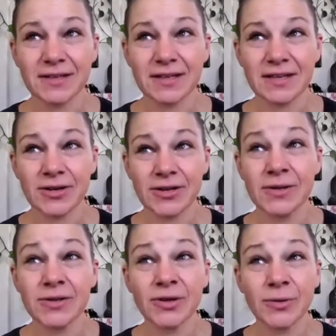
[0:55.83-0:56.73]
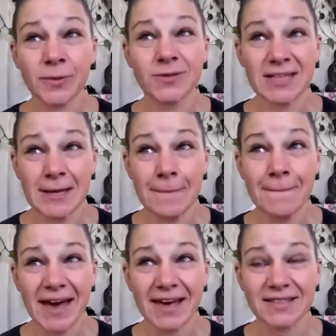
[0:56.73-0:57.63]
or the most
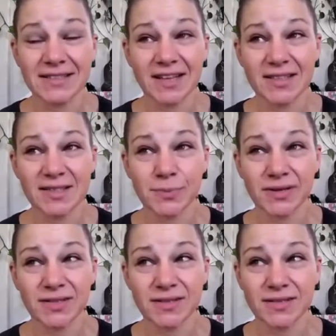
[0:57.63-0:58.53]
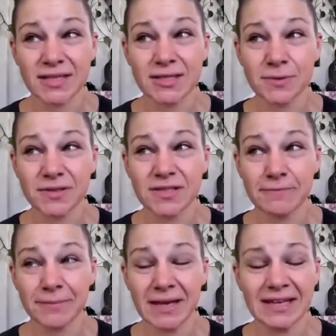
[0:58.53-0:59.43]
impact that these books have
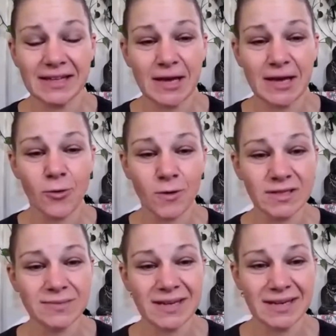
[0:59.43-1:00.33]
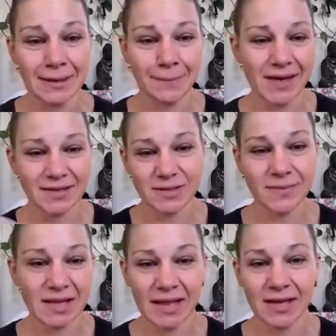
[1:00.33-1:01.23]
made. Like they've always made an impact on
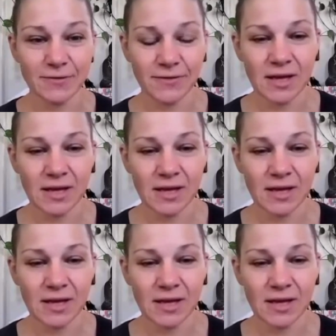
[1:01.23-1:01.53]
my life,